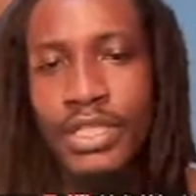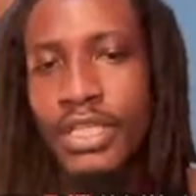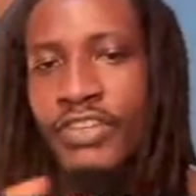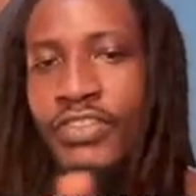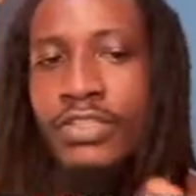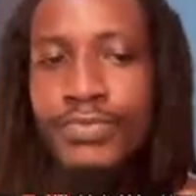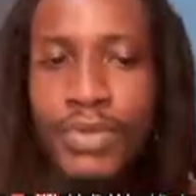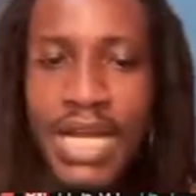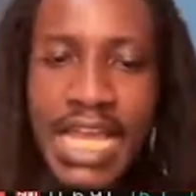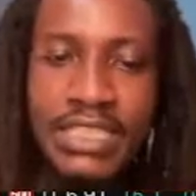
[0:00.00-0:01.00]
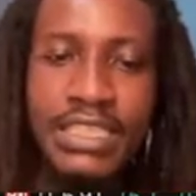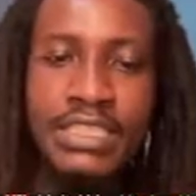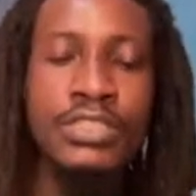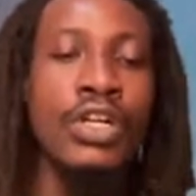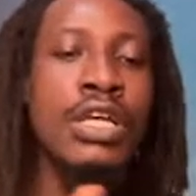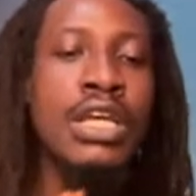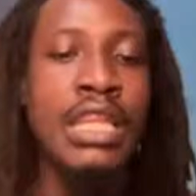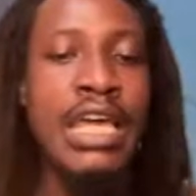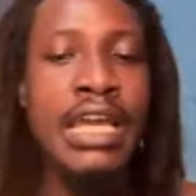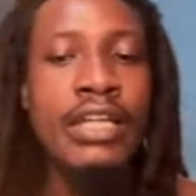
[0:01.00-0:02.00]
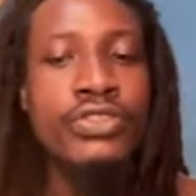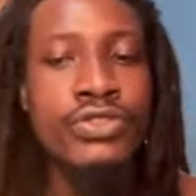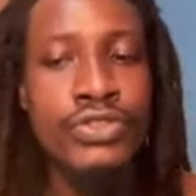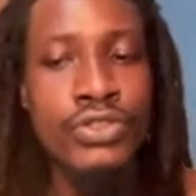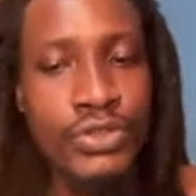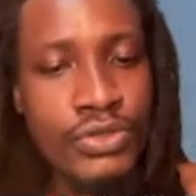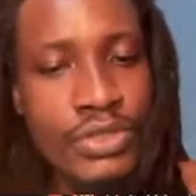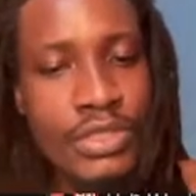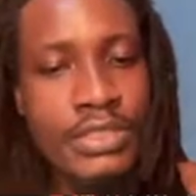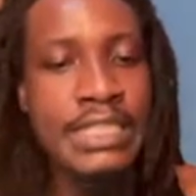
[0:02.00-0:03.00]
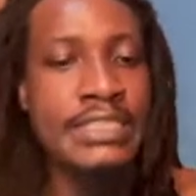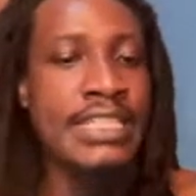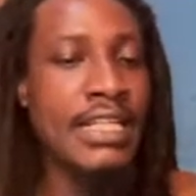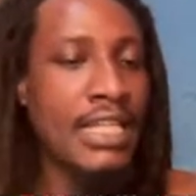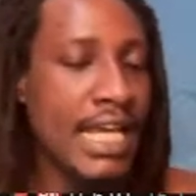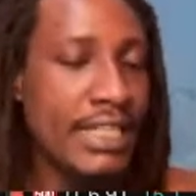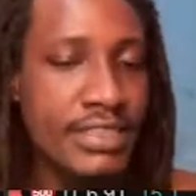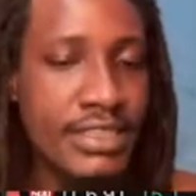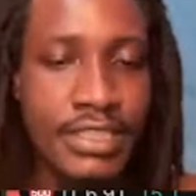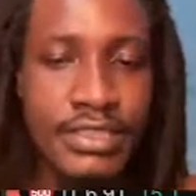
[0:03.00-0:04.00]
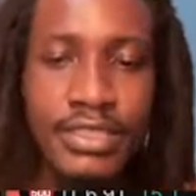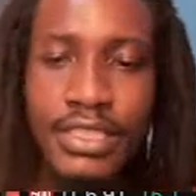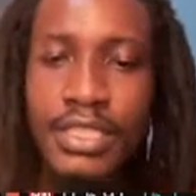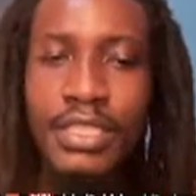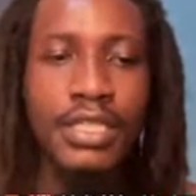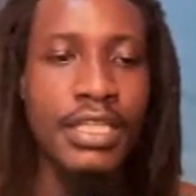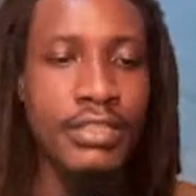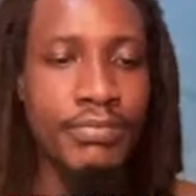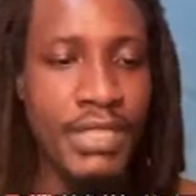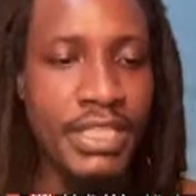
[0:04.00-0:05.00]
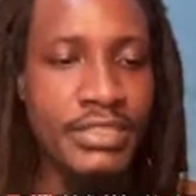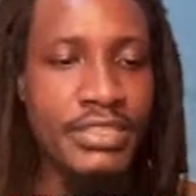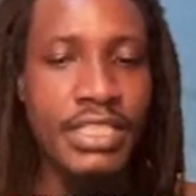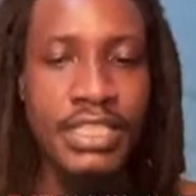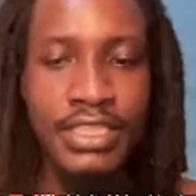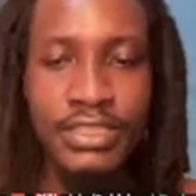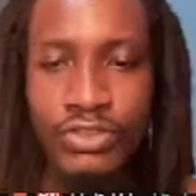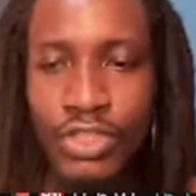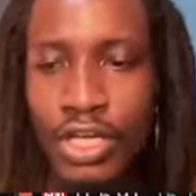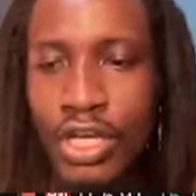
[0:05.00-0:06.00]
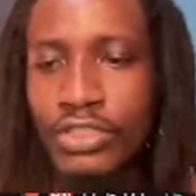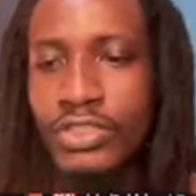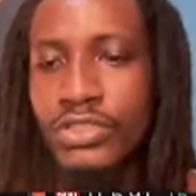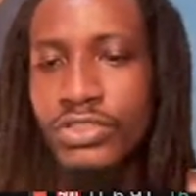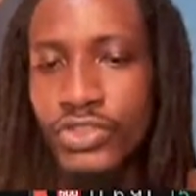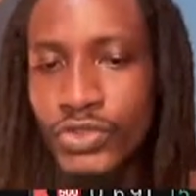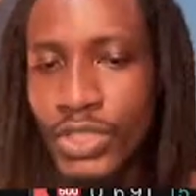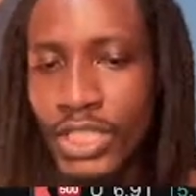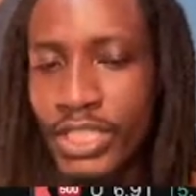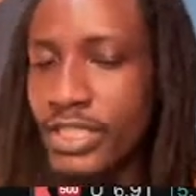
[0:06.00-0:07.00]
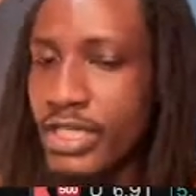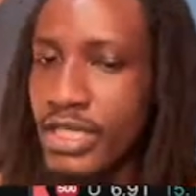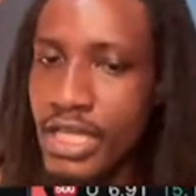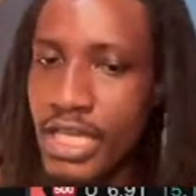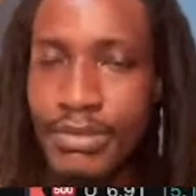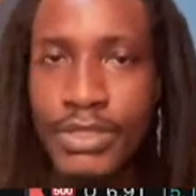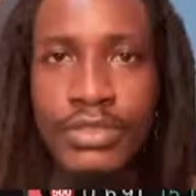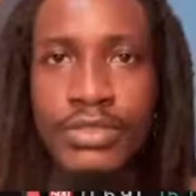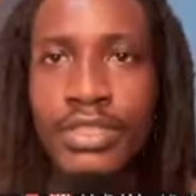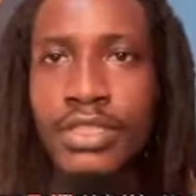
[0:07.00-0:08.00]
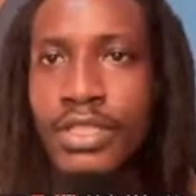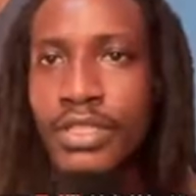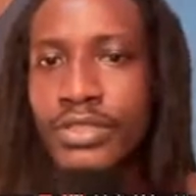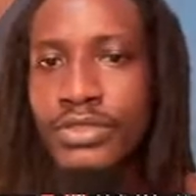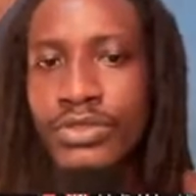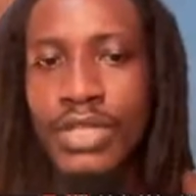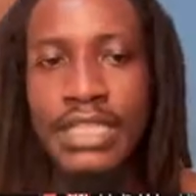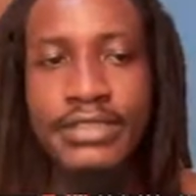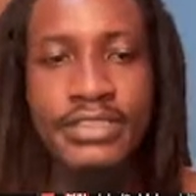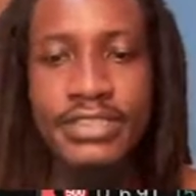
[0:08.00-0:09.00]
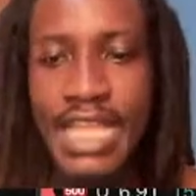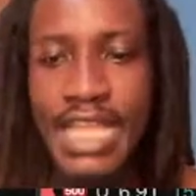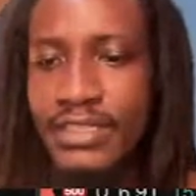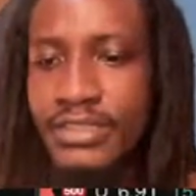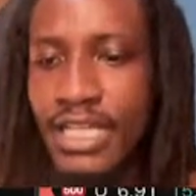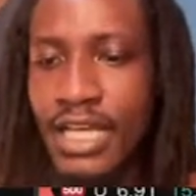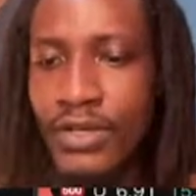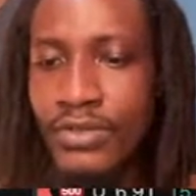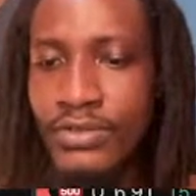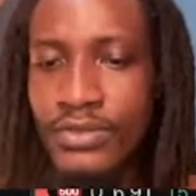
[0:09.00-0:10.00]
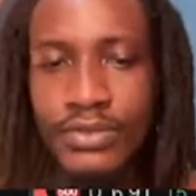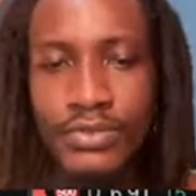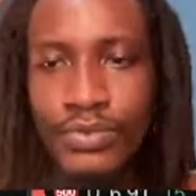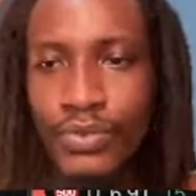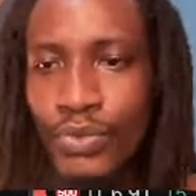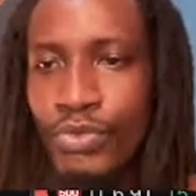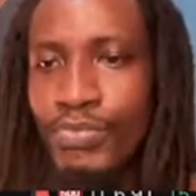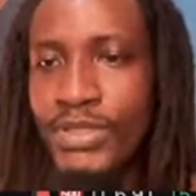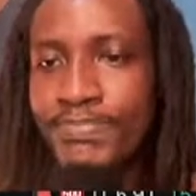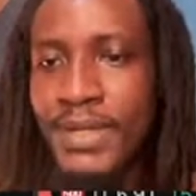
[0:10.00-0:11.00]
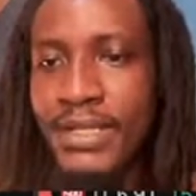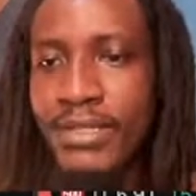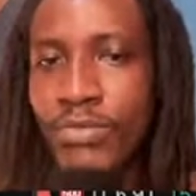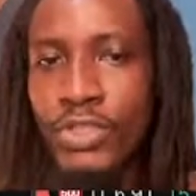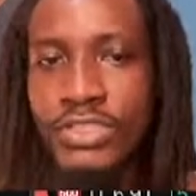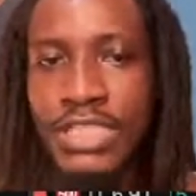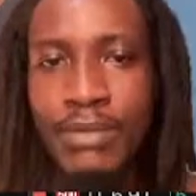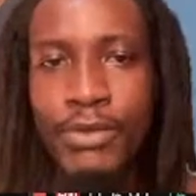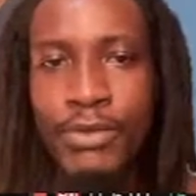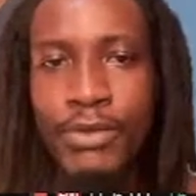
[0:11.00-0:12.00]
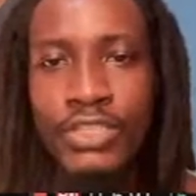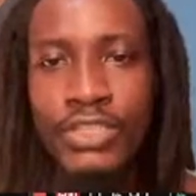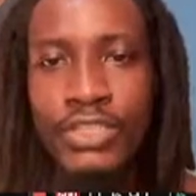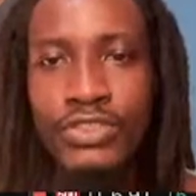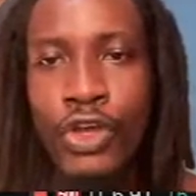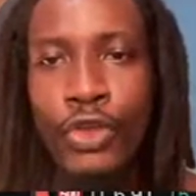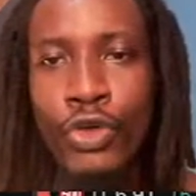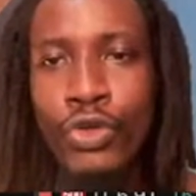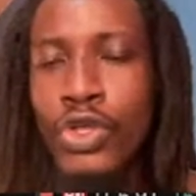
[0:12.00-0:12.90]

If the price is not clear to you that is analyzing it, it means it is not tradable. So as it stands now, we won't be spending much time on UX Oil.